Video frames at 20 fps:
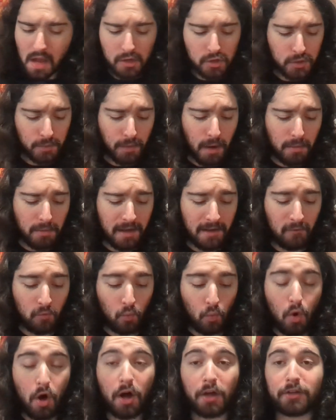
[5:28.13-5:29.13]
Should probably have
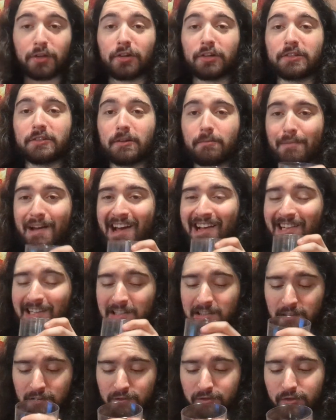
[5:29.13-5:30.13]
water as a
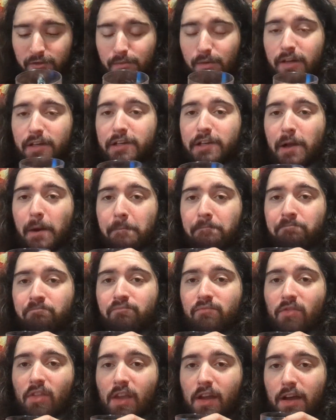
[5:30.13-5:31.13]
palate cleanser, but you
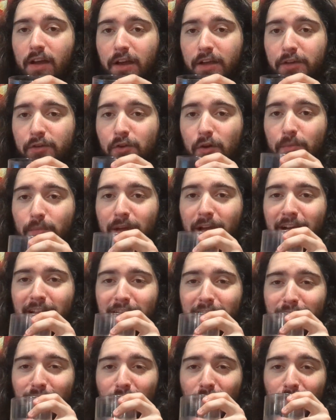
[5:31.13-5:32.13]
know me, I
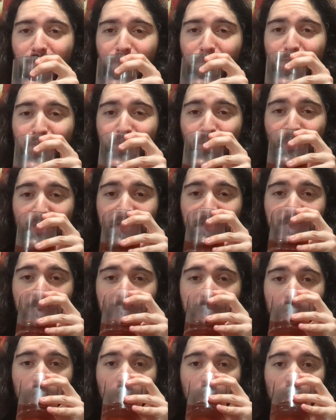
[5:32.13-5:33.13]
live off of sweet tea.